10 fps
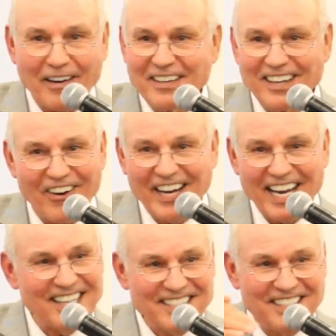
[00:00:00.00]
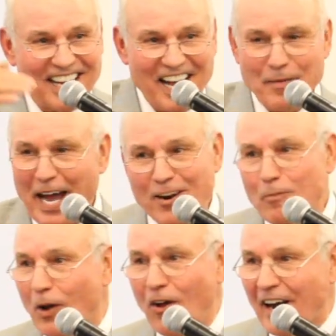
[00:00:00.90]
Okay, I
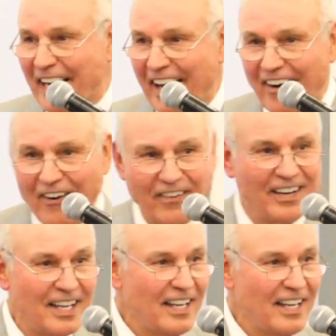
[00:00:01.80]
don't belong here.